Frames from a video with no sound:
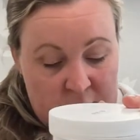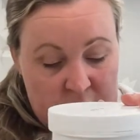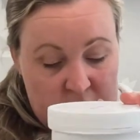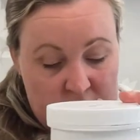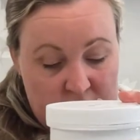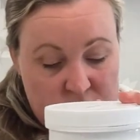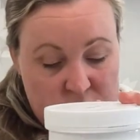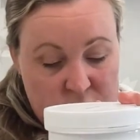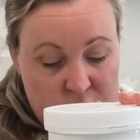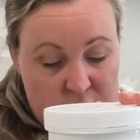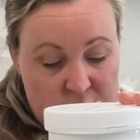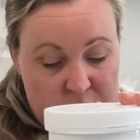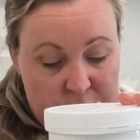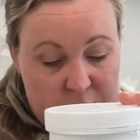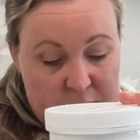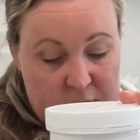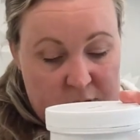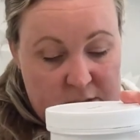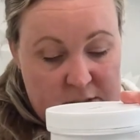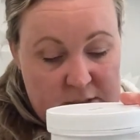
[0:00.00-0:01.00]
like dried
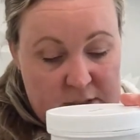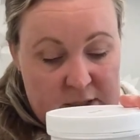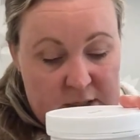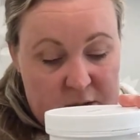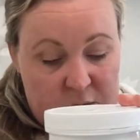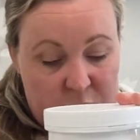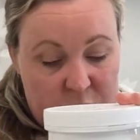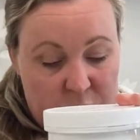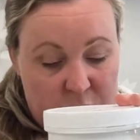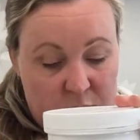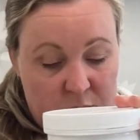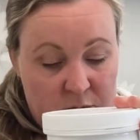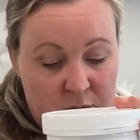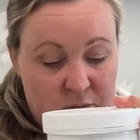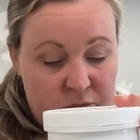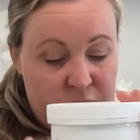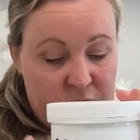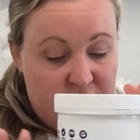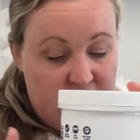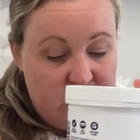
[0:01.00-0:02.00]
parsley or
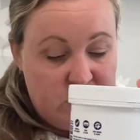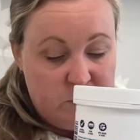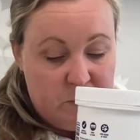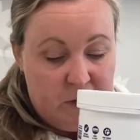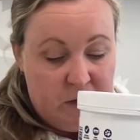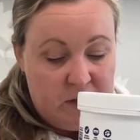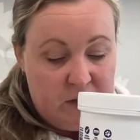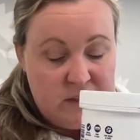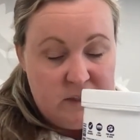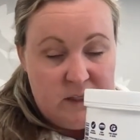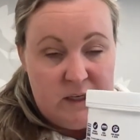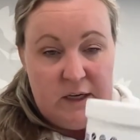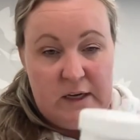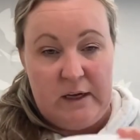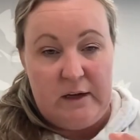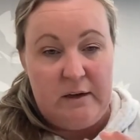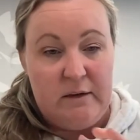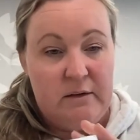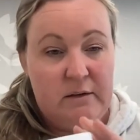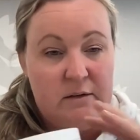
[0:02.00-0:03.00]
fresh
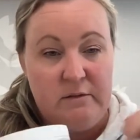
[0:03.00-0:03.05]
parsley,